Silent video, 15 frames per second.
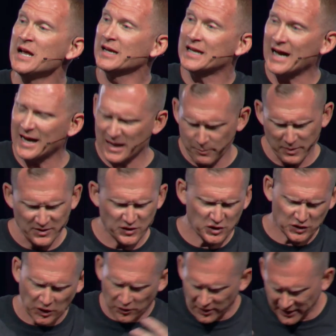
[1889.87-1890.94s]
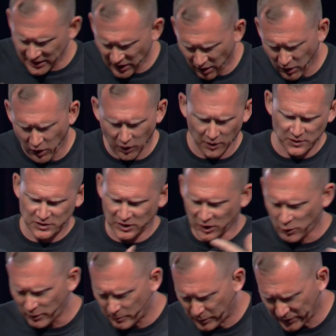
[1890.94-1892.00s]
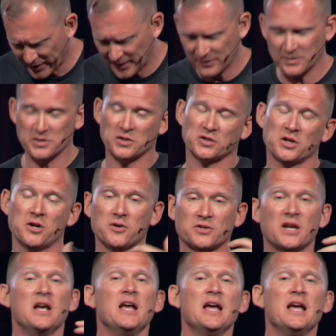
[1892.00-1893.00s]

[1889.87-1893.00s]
God had been stirring in our hearts to go and plant this church,